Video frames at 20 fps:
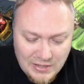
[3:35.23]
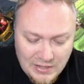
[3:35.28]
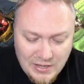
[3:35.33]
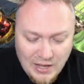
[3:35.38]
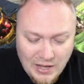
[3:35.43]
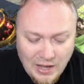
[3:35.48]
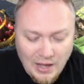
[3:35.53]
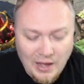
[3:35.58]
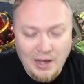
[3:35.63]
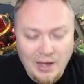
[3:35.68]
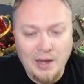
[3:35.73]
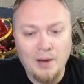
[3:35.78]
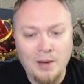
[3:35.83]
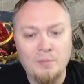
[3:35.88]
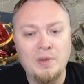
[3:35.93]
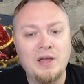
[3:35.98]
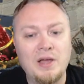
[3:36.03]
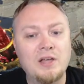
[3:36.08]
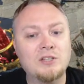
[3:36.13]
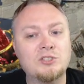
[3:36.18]

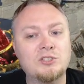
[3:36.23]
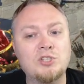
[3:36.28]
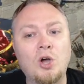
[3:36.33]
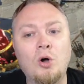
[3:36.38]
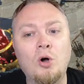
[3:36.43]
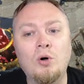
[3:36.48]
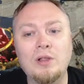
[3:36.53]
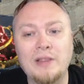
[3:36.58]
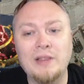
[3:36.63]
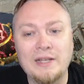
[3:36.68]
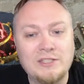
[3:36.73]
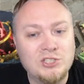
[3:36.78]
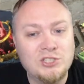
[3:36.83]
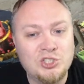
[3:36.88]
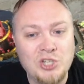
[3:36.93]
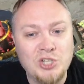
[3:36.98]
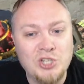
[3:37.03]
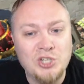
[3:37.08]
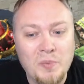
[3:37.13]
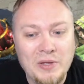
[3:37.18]
Um, so let's
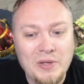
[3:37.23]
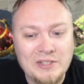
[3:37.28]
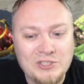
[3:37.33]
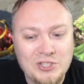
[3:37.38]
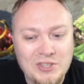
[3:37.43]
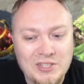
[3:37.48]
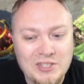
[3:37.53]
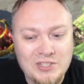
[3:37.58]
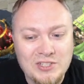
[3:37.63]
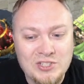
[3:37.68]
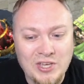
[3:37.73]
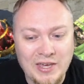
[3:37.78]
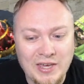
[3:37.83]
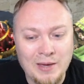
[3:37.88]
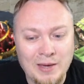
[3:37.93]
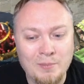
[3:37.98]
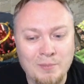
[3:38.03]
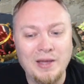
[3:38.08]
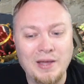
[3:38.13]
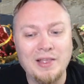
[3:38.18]
jump into the
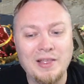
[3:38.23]
team.